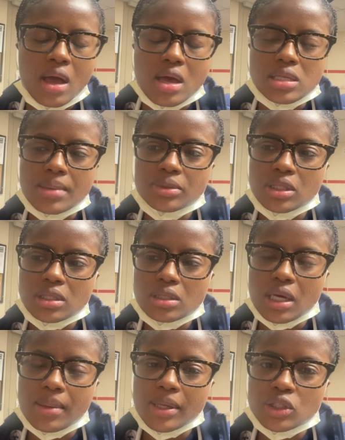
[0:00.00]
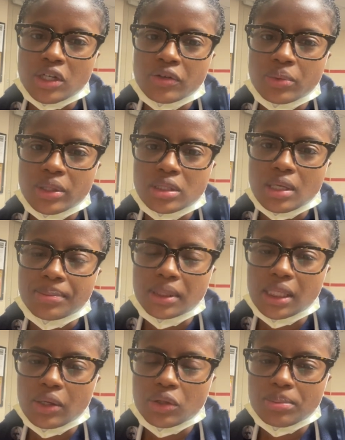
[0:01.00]
So I'm just trying to make sure everyone's up to
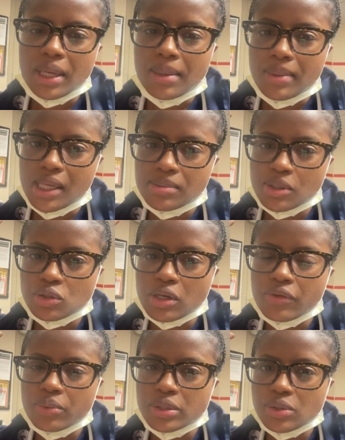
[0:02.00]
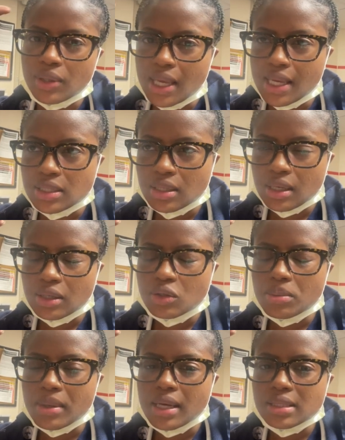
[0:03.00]
date on their payments, make sure everyone's okay so that I can do
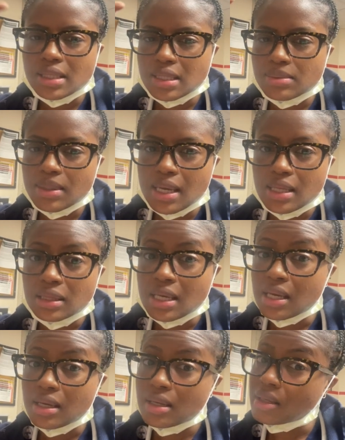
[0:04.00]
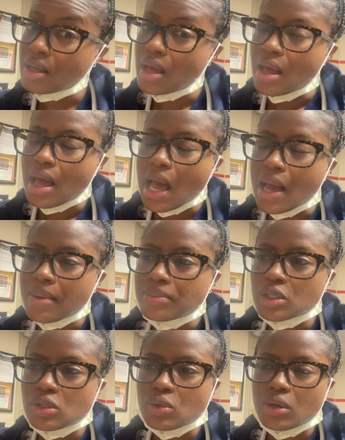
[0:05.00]
my assessment. And then I'm
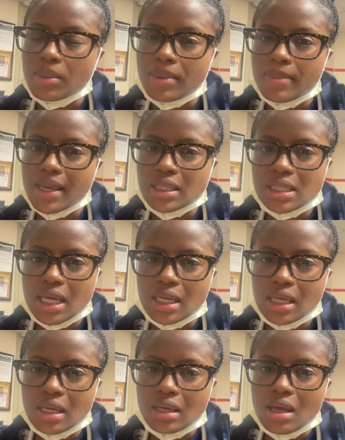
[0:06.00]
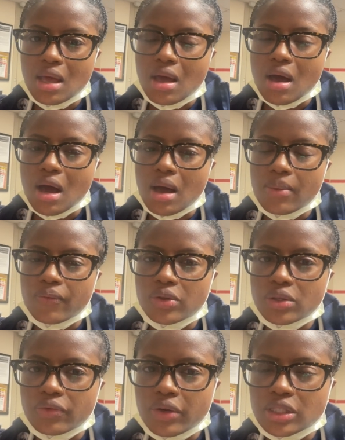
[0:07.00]
just going to be maintaining um, for
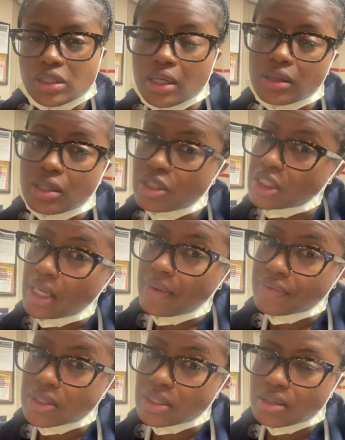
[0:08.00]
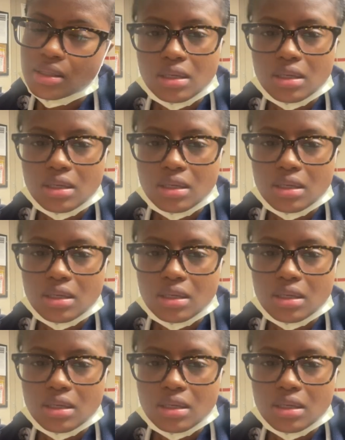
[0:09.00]
the rest of the shift.